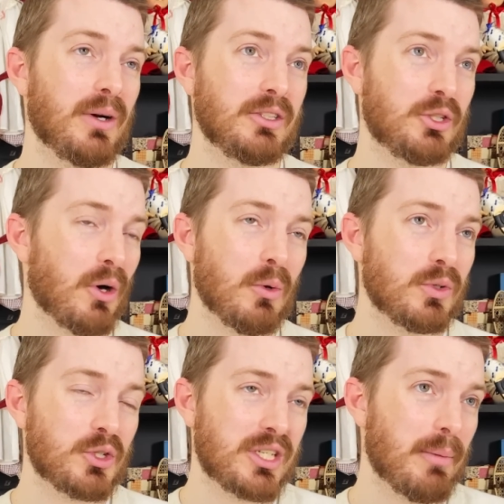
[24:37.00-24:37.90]

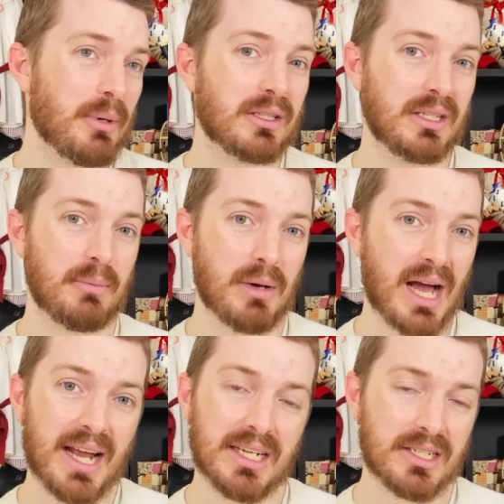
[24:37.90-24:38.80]
don't typically
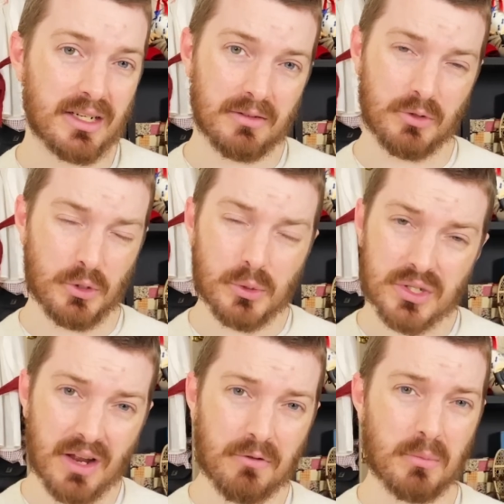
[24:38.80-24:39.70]
buy a ton of new
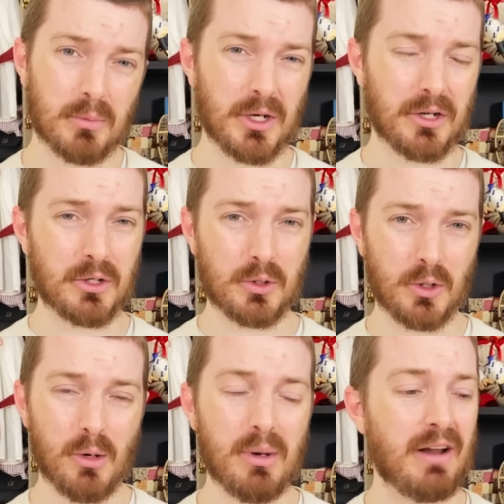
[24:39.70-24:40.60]
stuff from American
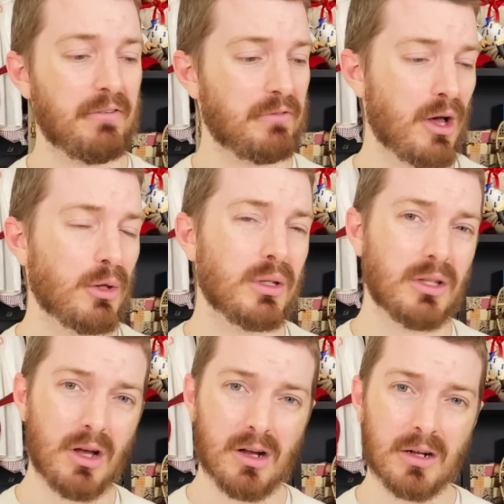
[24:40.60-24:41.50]
Girl, but I follow
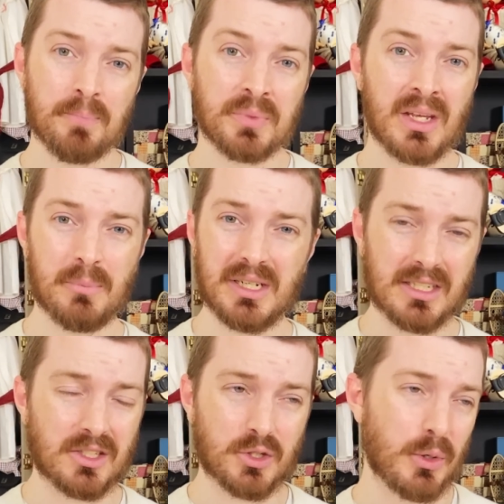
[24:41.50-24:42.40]
along because
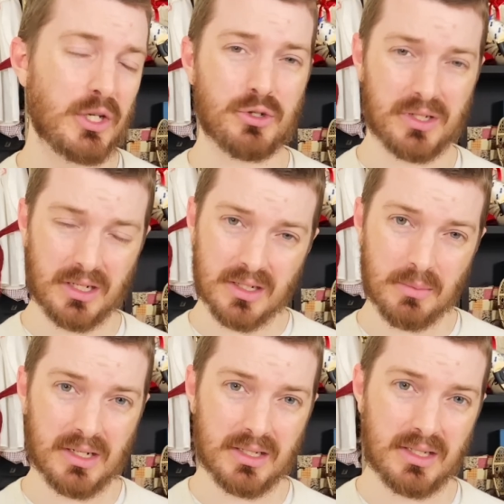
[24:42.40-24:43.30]
it's so interesting to
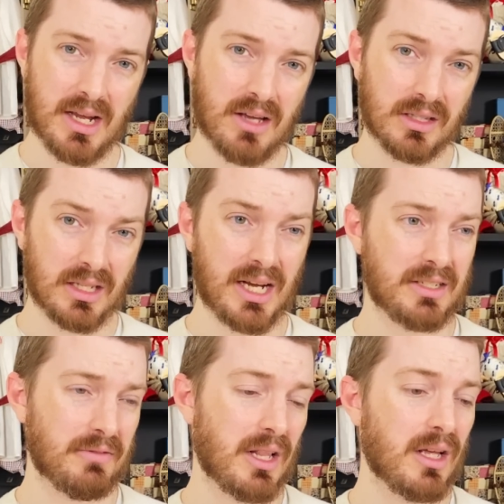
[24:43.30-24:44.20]
me to see how the line
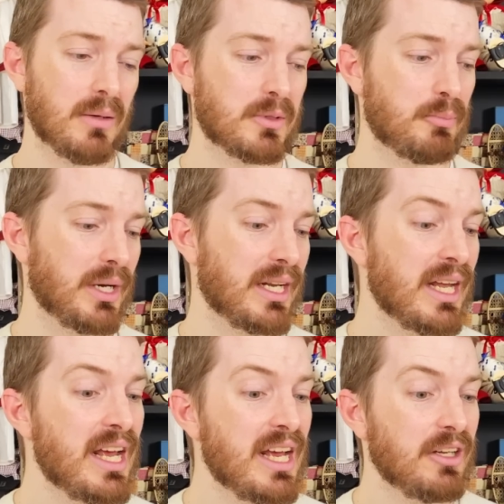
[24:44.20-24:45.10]
develops. But
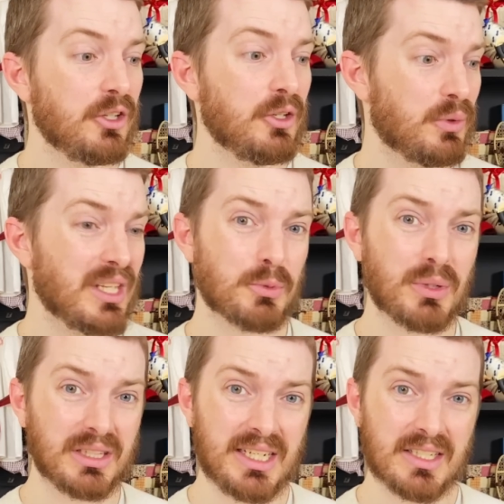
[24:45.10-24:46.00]
This
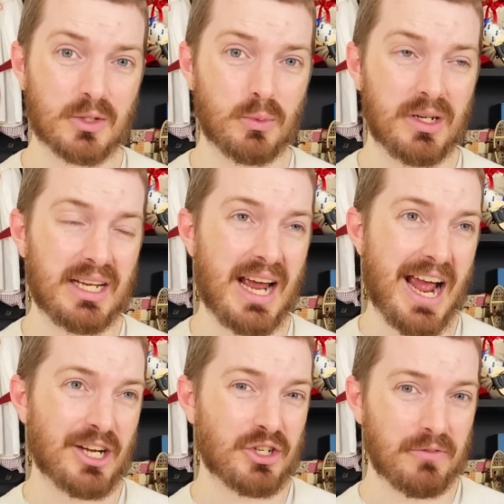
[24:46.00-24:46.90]
release is one that I
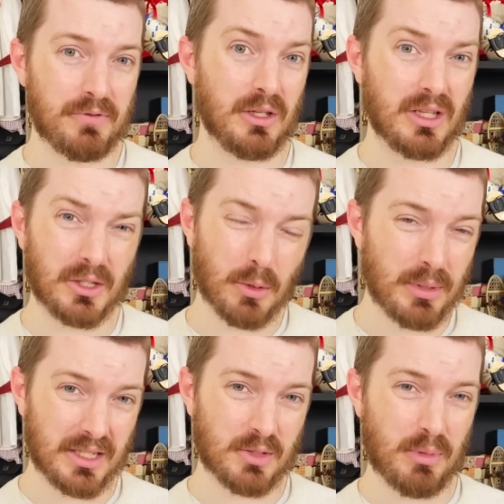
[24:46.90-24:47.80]
actually feel a little
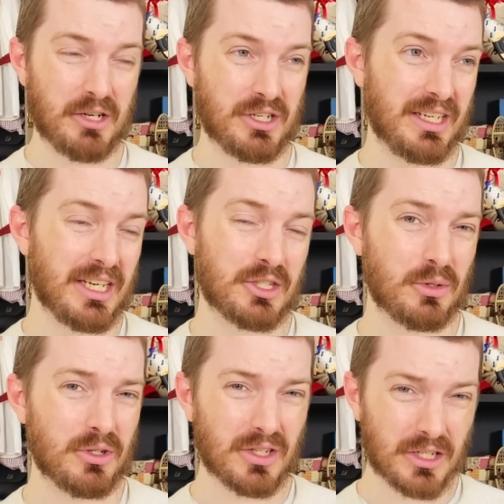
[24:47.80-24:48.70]
bit inspired to get, so
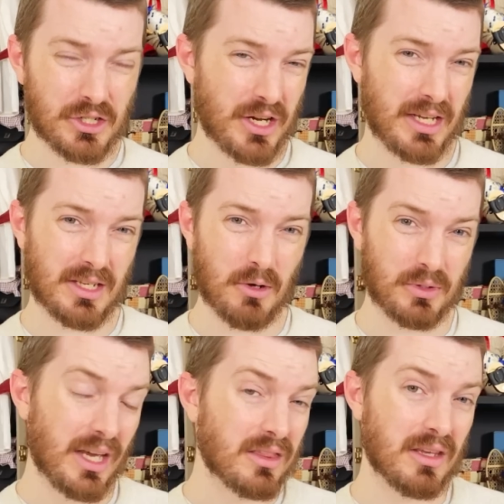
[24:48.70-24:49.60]
there's a good chance I'll
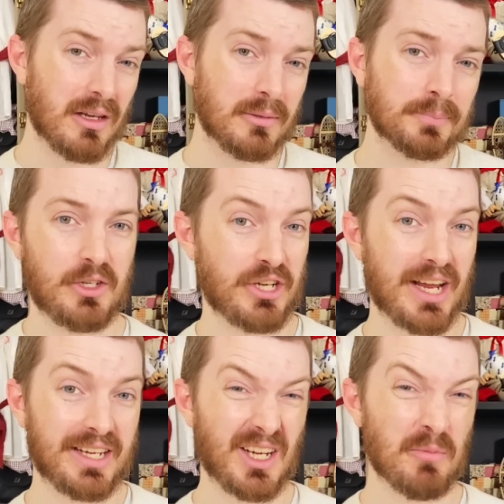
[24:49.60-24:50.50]
get them. Should I
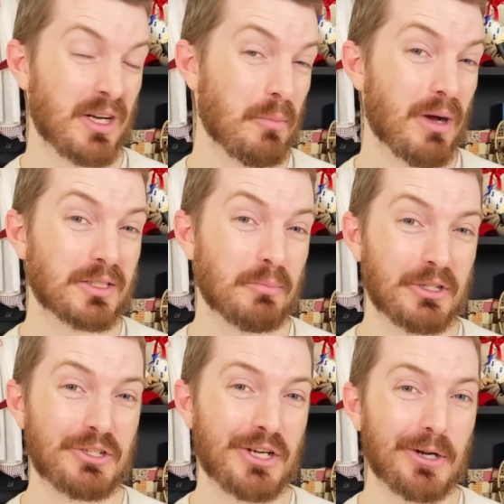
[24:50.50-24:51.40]
get them and unbox them on
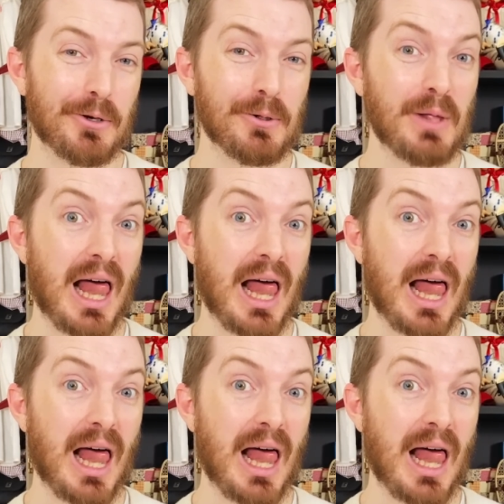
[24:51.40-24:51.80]
the channel?